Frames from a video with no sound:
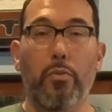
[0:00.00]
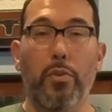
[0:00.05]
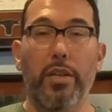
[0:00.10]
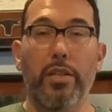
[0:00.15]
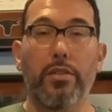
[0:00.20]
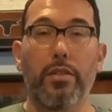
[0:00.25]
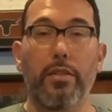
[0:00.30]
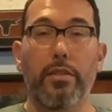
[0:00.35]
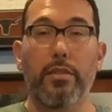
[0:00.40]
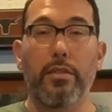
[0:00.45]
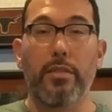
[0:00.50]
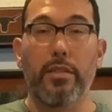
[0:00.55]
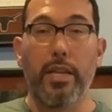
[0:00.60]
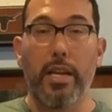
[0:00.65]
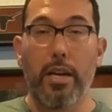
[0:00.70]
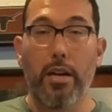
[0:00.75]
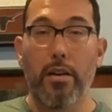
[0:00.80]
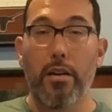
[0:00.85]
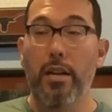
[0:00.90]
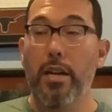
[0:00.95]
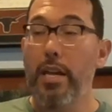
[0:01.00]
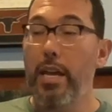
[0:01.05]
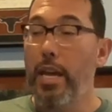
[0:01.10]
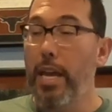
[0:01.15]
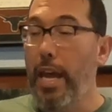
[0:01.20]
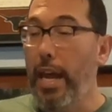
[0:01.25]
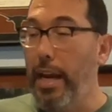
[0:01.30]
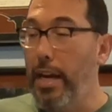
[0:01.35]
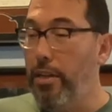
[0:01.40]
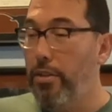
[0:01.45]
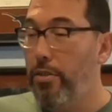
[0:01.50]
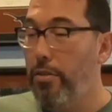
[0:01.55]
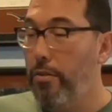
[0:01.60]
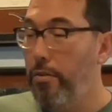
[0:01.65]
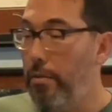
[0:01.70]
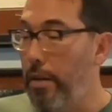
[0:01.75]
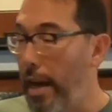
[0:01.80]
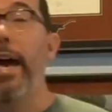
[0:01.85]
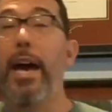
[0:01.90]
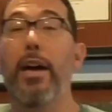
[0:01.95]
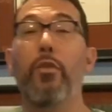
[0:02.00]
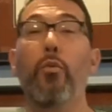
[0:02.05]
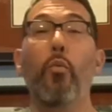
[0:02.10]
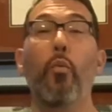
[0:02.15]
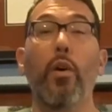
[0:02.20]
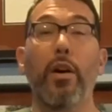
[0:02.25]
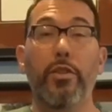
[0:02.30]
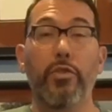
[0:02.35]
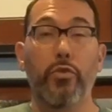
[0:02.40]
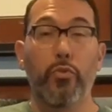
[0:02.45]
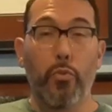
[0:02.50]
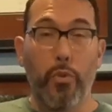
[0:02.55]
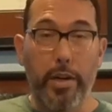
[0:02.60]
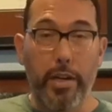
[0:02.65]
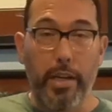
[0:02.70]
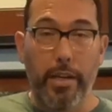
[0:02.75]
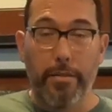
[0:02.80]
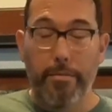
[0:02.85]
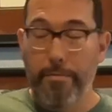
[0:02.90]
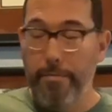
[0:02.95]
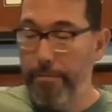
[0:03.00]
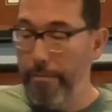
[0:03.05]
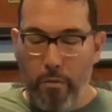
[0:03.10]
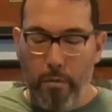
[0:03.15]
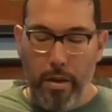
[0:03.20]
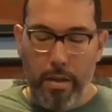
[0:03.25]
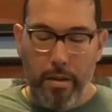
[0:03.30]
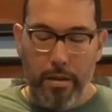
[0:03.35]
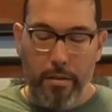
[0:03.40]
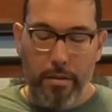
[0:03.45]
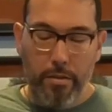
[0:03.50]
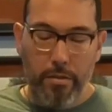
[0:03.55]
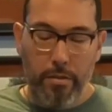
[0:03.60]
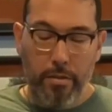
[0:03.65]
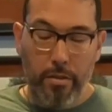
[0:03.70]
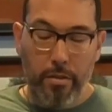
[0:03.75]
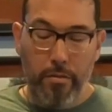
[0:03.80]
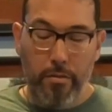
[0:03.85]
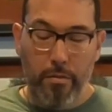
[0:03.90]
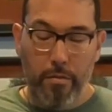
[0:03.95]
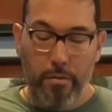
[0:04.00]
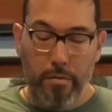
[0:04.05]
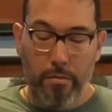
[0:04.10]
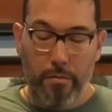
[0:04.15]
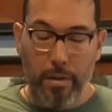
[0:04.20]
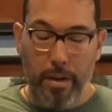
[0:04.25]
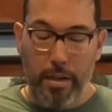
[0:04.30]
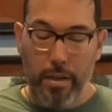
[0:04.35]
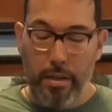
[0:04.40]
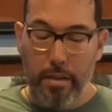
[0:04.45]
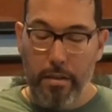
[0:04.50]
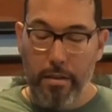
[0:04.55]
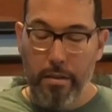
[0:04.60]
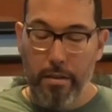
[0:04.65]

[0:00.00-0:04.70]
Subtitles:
Region Snare, etude at 120. 1, 2, ready.